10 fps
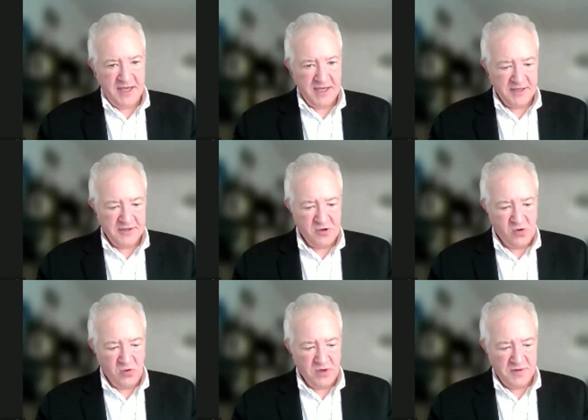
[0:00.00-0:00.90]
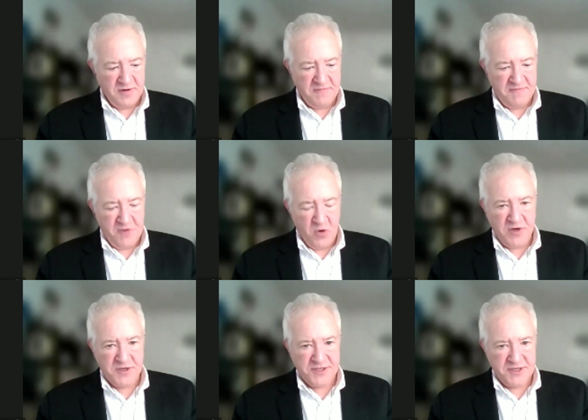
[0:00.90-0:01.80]
and the court
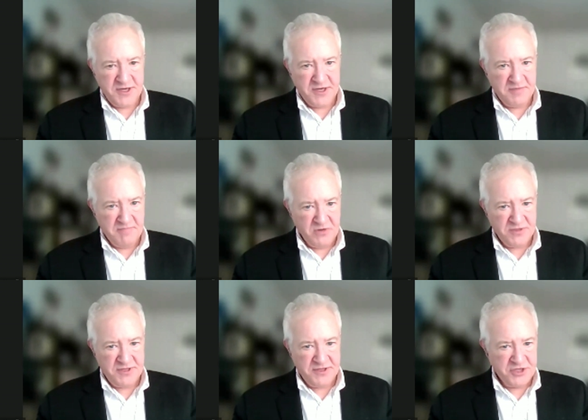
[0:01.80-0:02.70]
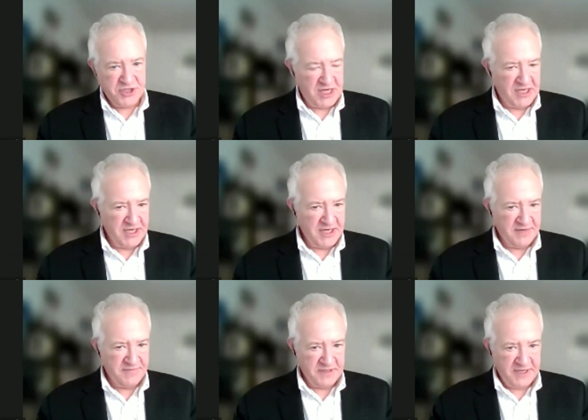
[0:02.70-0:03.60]
focused on mostly the shelling
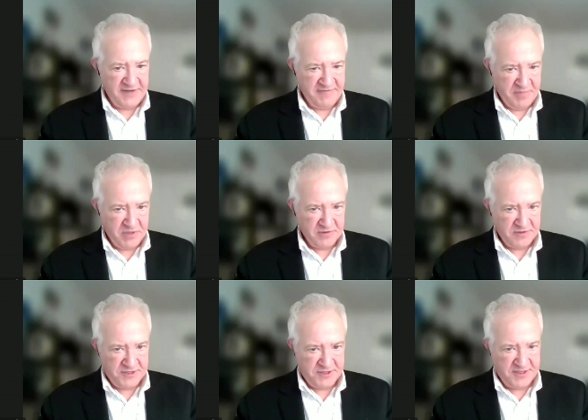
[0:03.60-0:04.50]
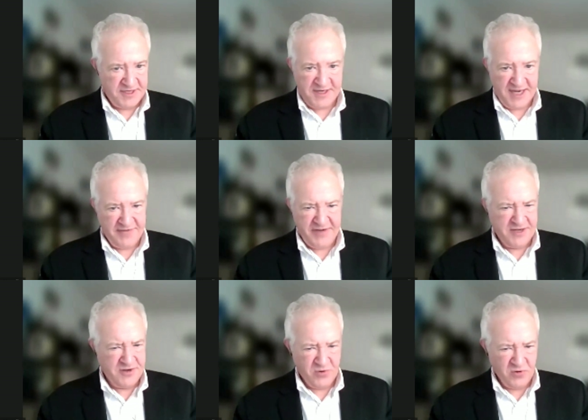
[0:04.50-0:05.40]
of the lifeboats. It kind of
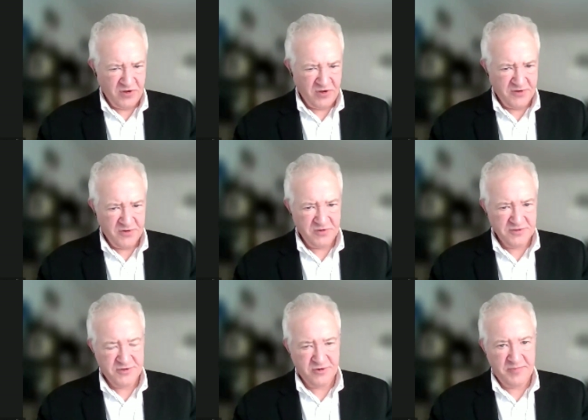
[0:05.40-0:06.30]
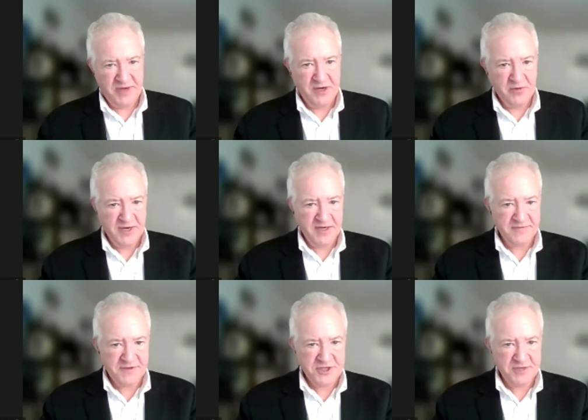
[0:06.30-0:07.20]
ignored the whole torpedoing
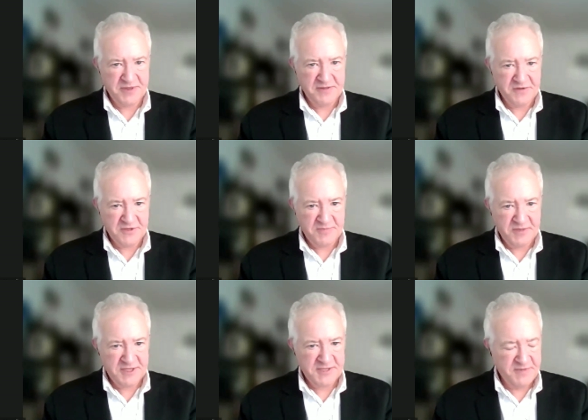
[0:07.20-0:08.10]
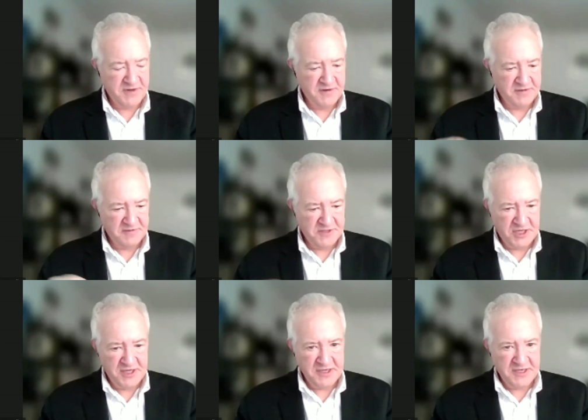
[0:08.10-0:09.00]
of the ship in the first place, but
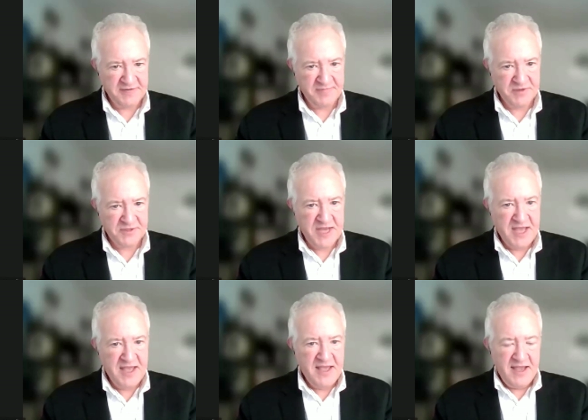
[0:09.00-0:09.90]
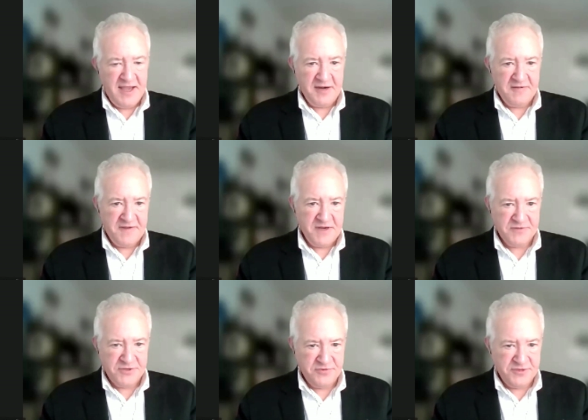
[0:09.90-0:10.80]
shelling of the lifeboats and it
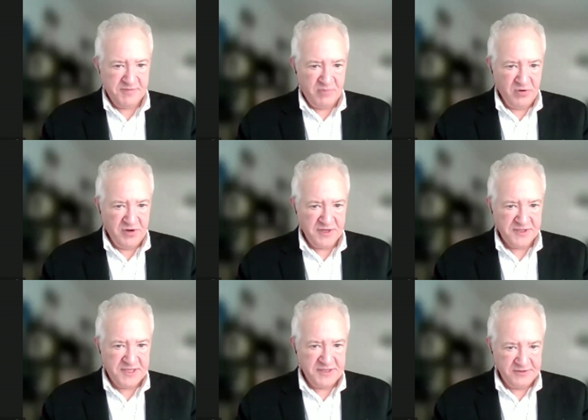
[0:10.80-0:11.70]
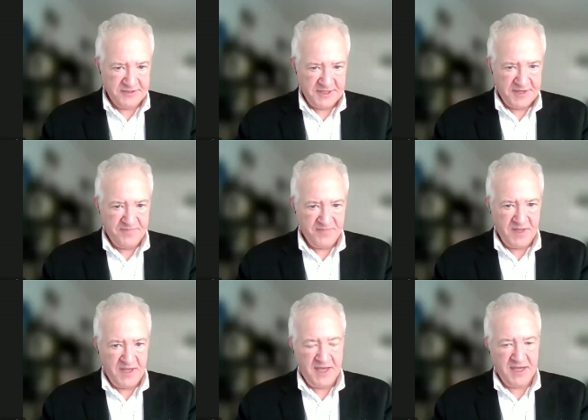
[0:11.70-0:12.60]
found two subordinates guilty.
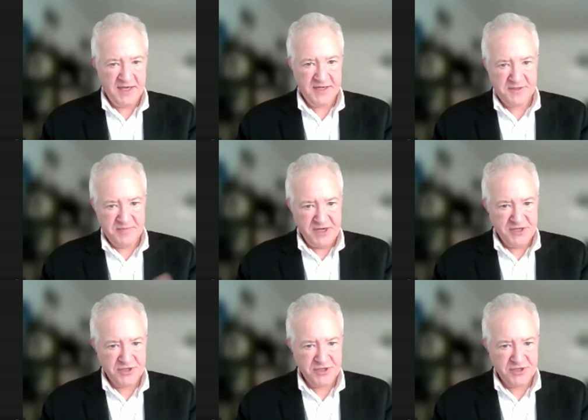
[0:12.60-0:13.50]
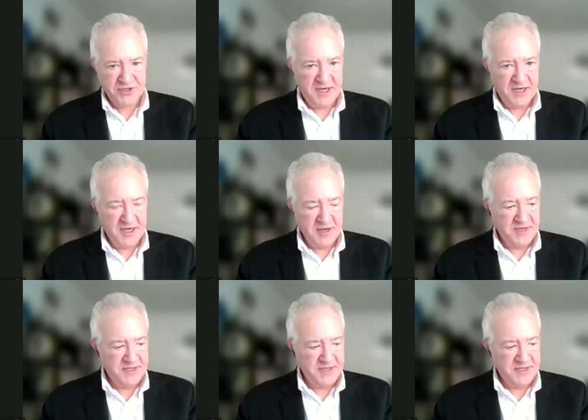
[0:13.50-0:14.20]
And as you mentioned, uh,